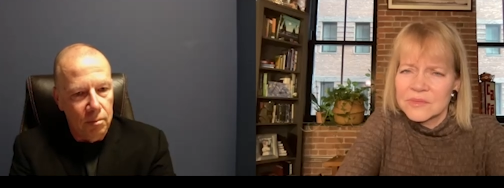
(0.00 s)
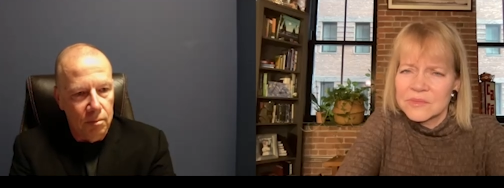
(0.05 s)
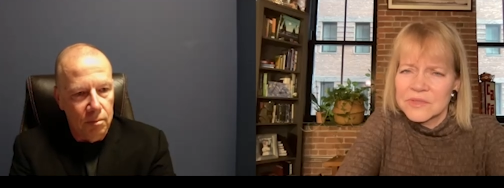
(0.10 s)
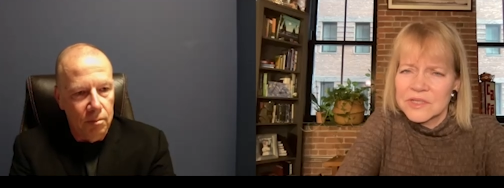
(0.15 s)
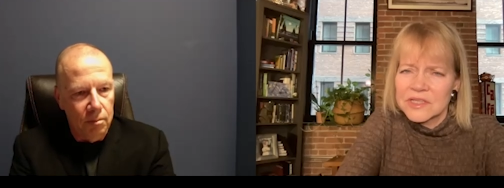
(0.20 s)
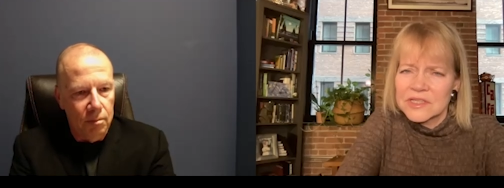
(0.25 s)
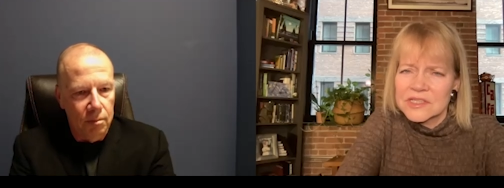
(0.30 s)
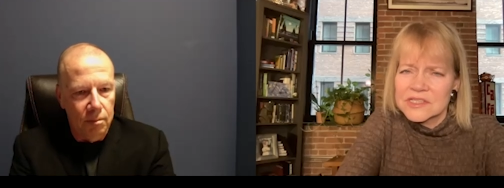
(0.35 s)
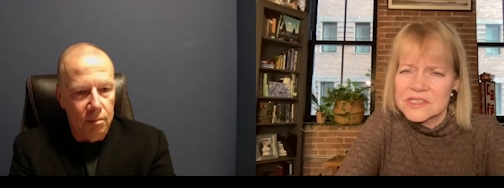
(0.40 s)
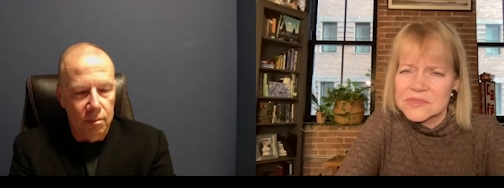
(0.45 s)

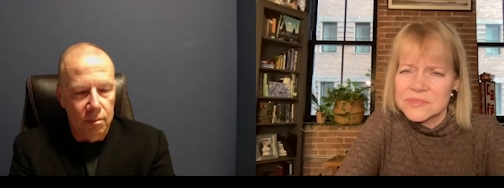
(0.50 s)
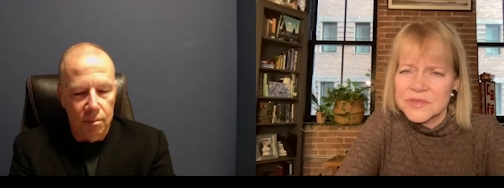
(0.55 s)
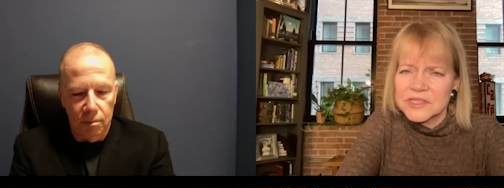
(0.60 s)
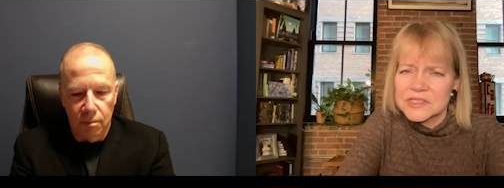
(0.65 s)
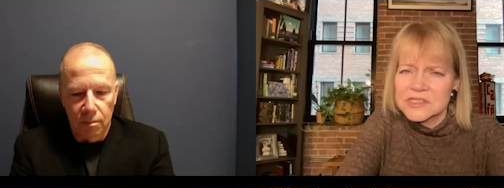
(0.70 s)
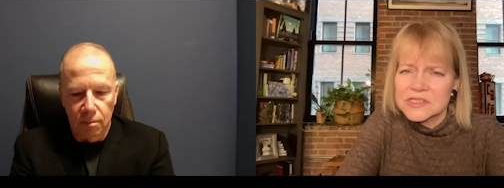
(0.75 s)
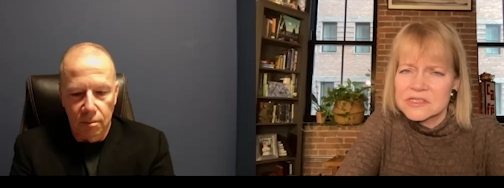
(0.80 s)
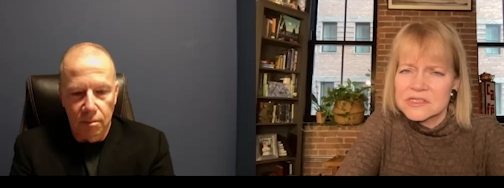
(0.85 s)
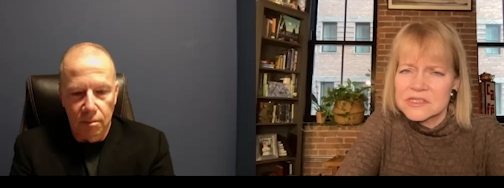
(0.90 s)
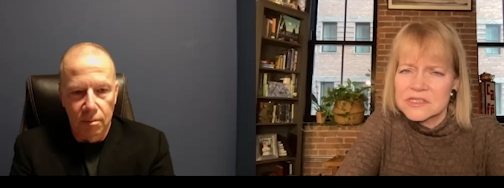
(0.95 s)
Speaker 1: Amit,
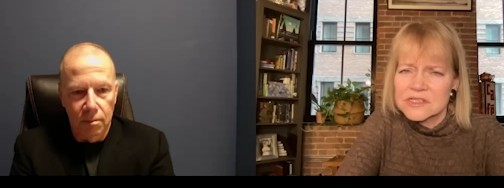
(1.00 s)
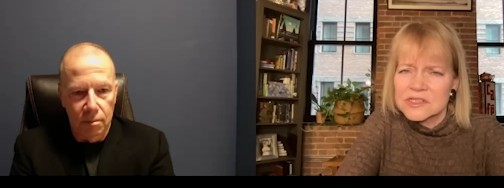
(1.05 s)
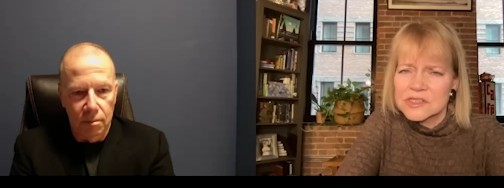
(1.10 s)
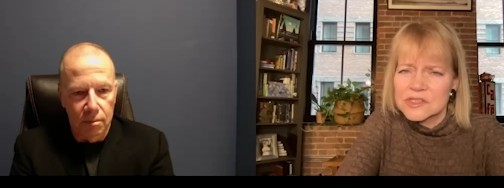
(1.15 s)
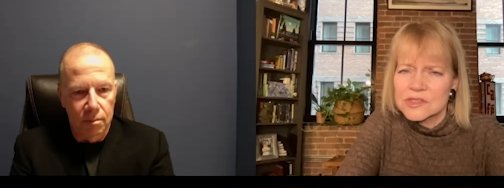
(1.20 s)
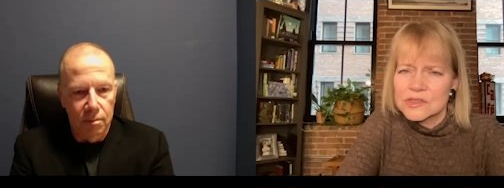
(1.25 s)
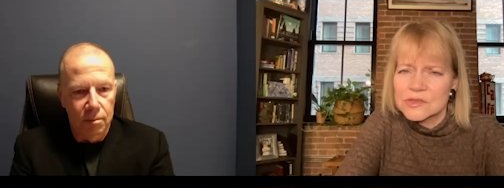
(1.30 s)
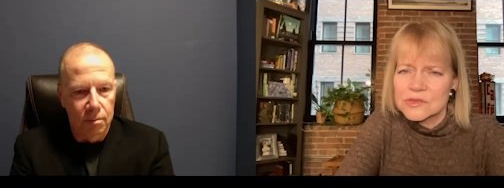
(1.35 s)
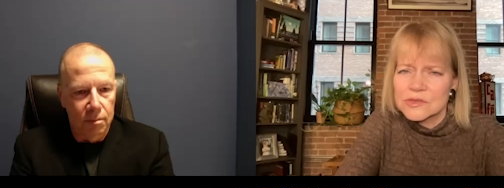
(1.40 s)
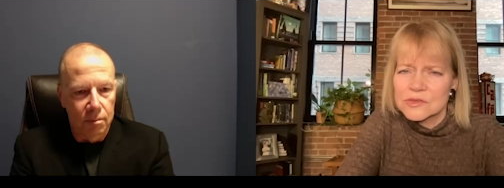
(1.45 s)
especially
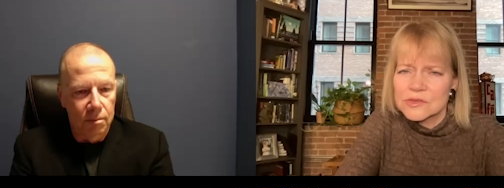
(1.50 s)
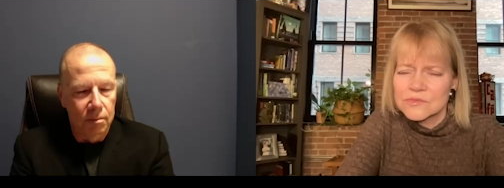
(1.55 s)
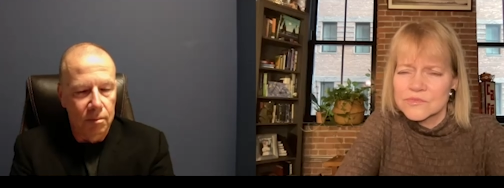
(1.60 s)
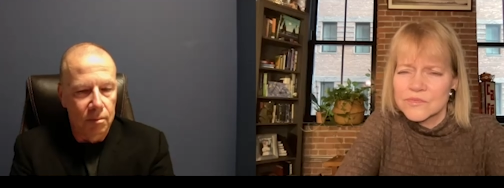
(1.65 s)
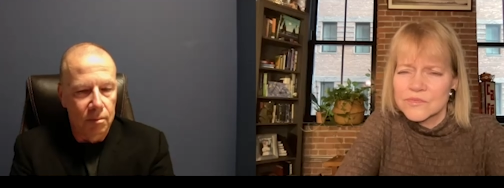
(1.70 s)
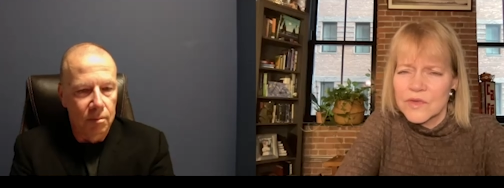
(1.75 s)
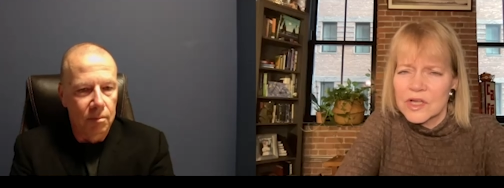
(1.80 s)
to